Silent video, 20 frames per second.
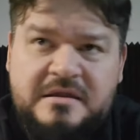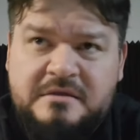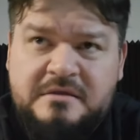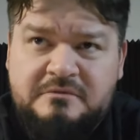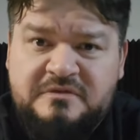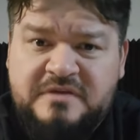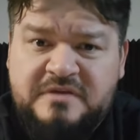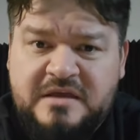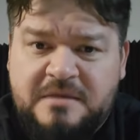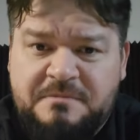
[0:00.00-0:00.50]

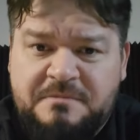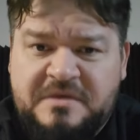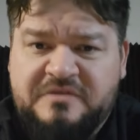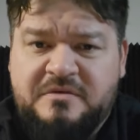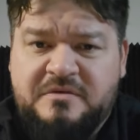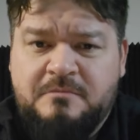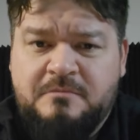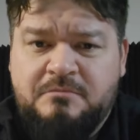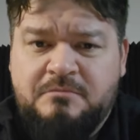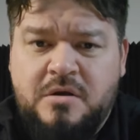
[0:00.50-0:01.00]
was like it was
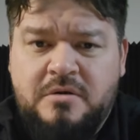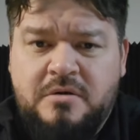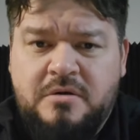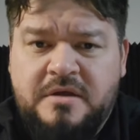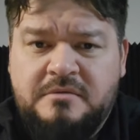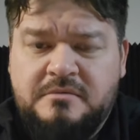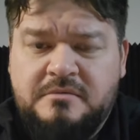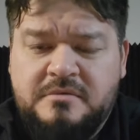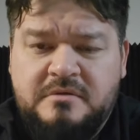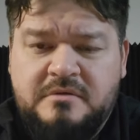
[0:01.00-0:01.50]
a
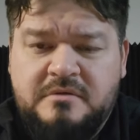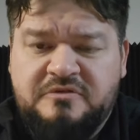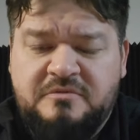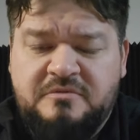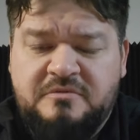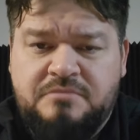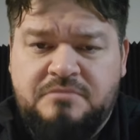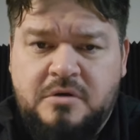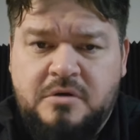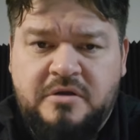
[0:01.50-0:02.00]
broken,
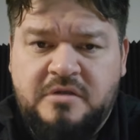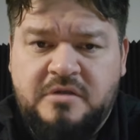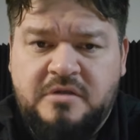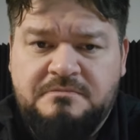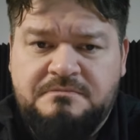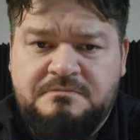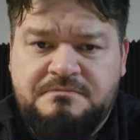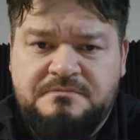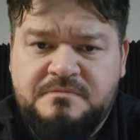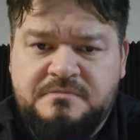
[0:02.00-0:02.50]

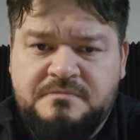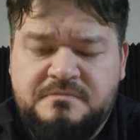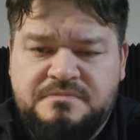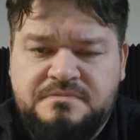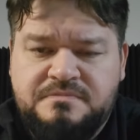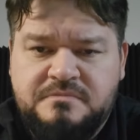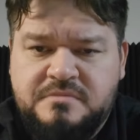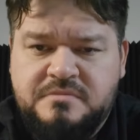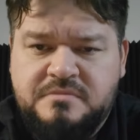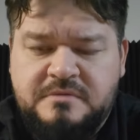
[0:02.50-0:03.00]

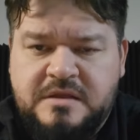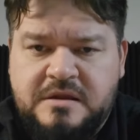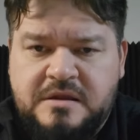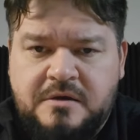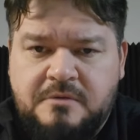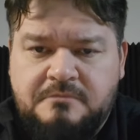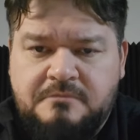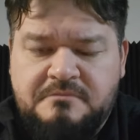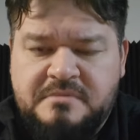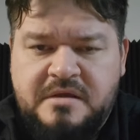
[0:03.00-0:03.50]

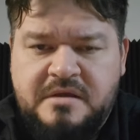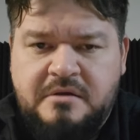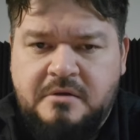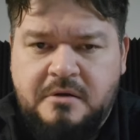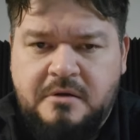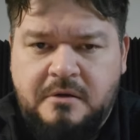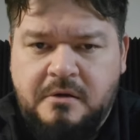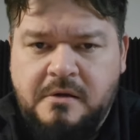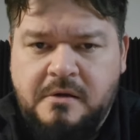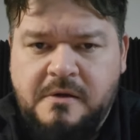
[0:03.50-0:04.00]

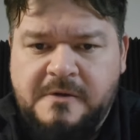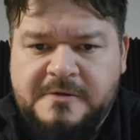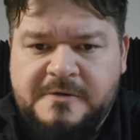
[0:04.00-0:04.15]
mirror.